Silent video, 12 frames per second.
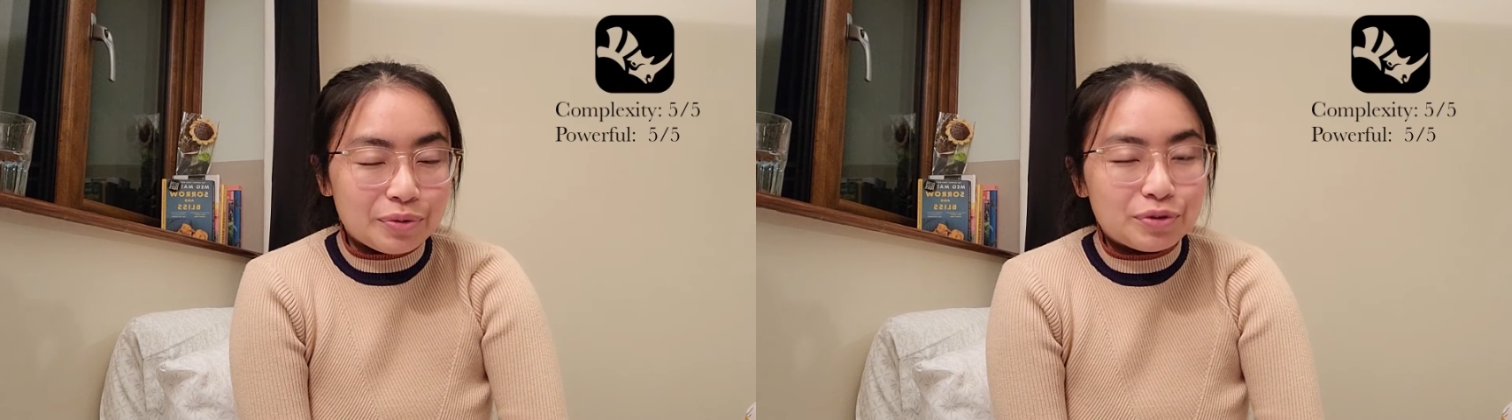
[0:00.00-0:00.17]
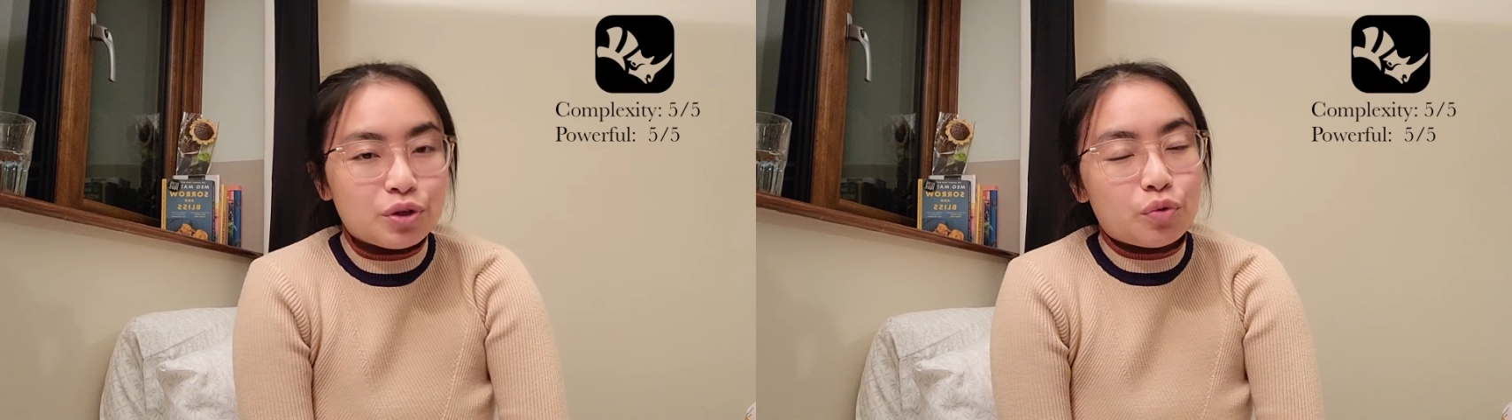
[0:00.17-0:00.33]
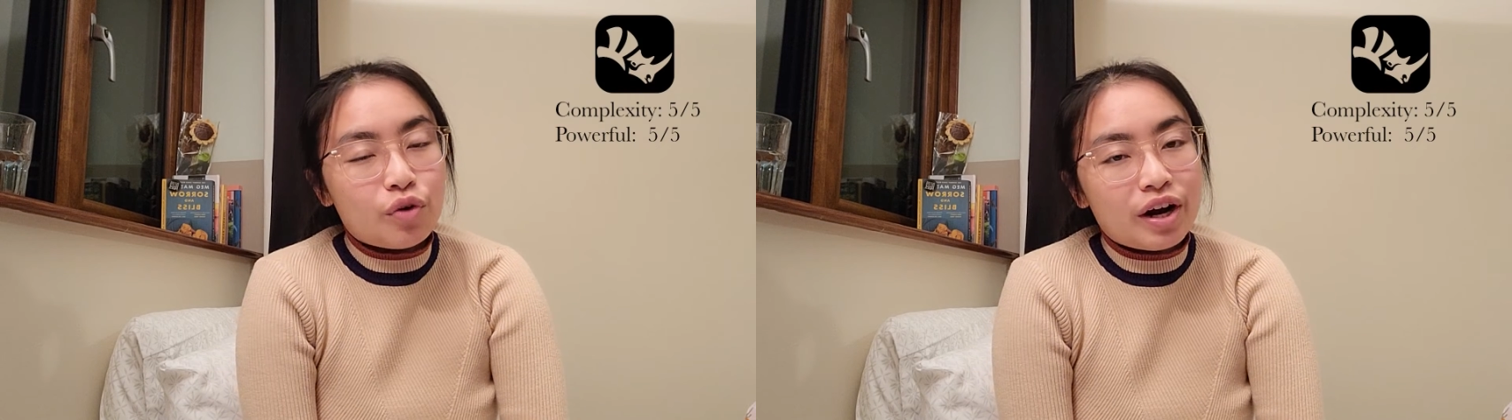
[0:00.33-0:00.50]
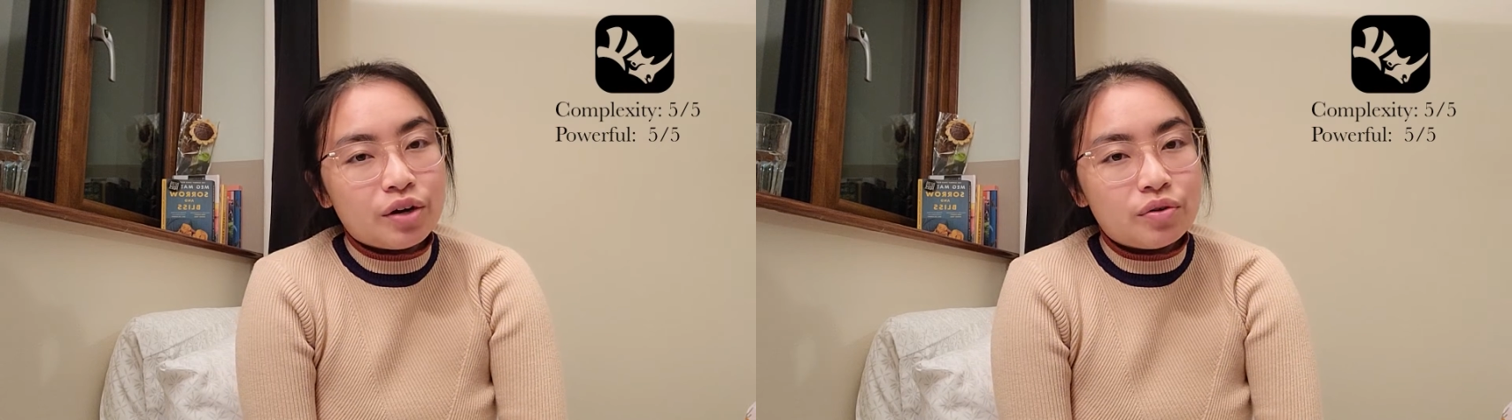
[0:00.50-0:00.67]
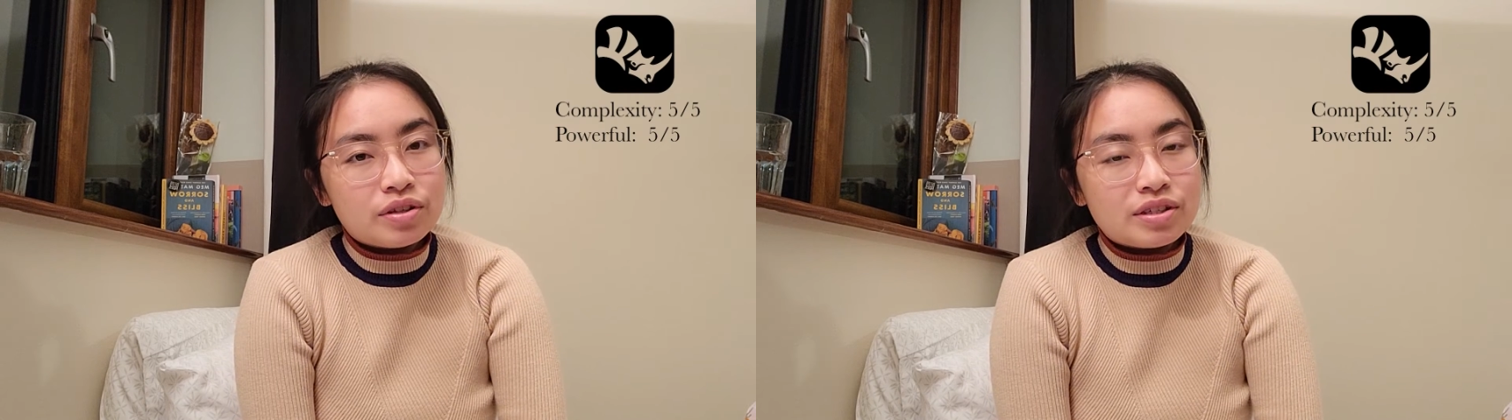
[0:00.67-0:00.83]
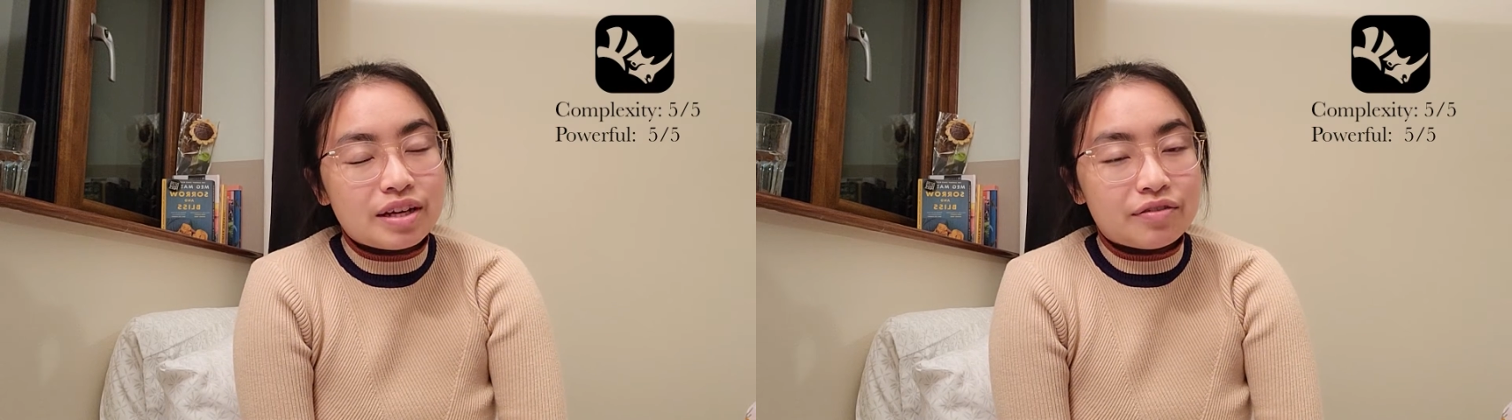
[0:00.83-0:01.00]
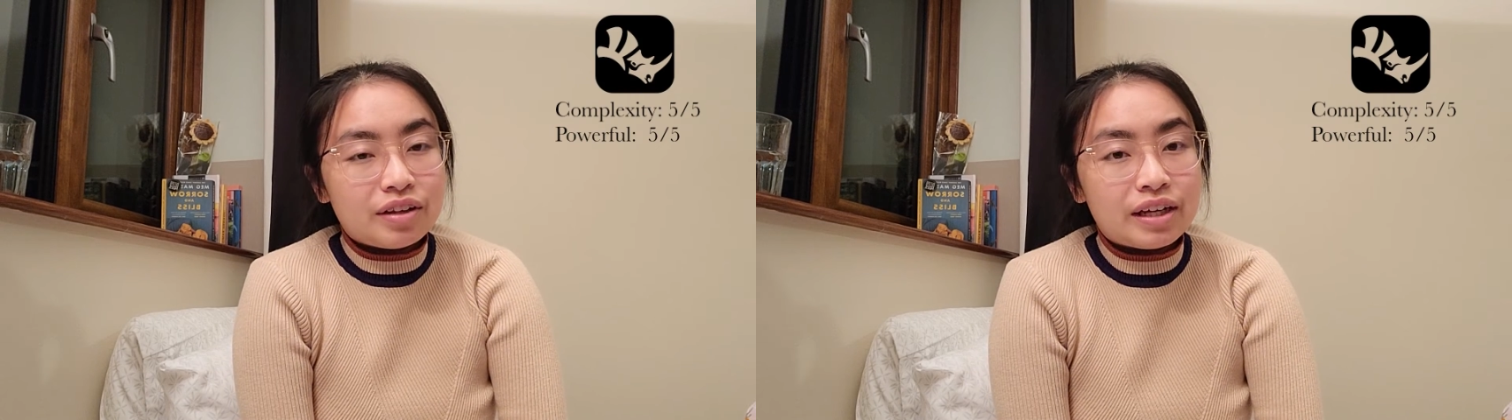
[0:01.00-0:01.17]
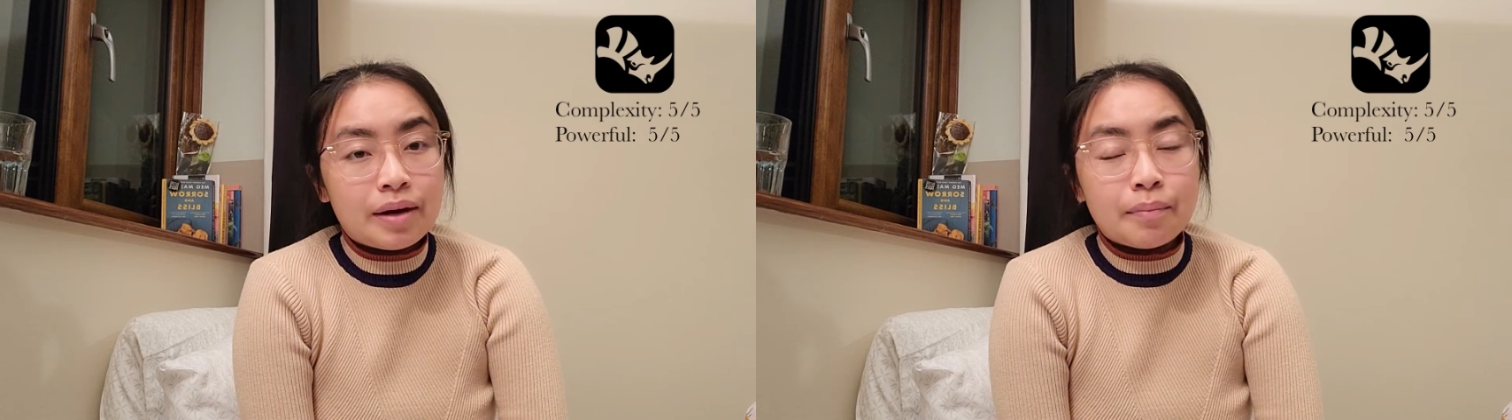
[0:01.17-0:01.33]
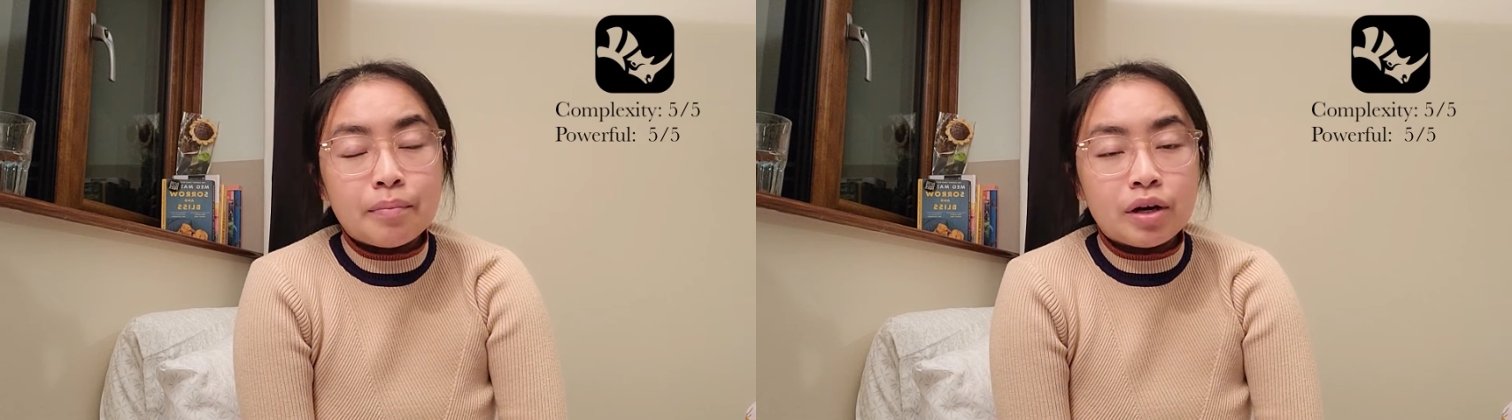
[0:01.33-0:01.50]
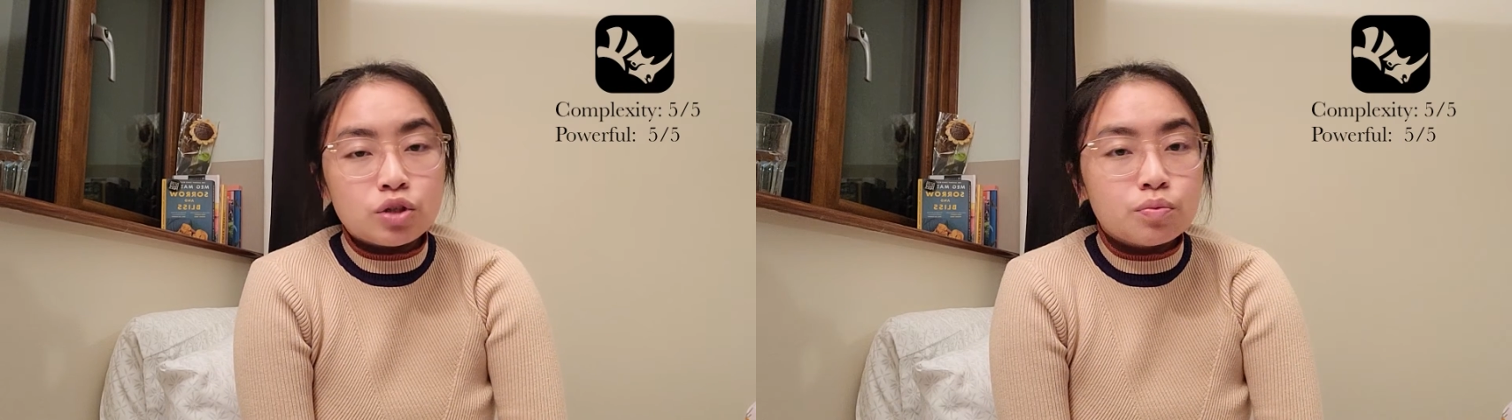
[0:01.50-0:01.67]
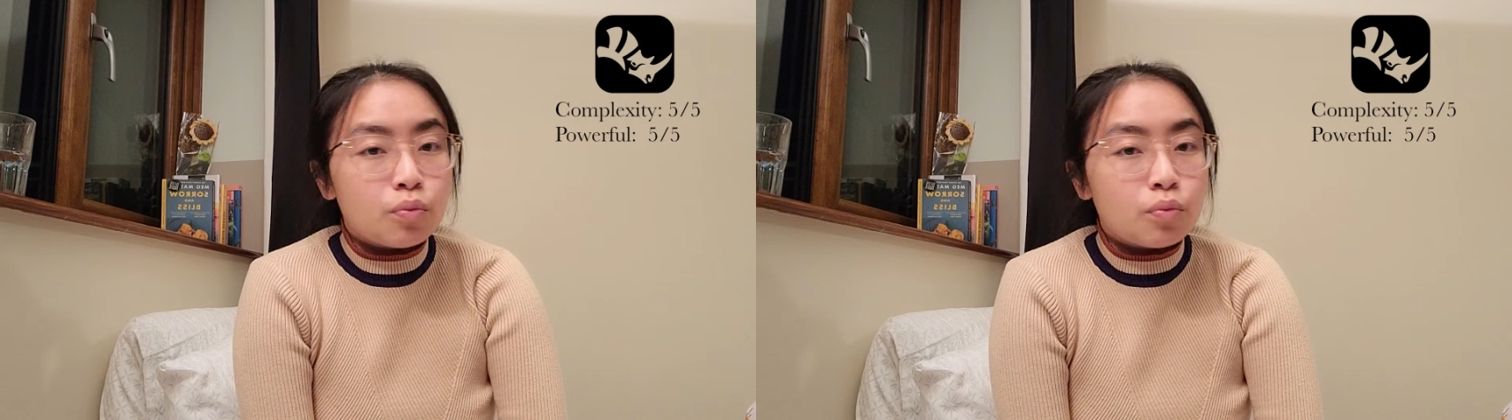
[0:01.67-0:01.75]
So Rhino is definitely a much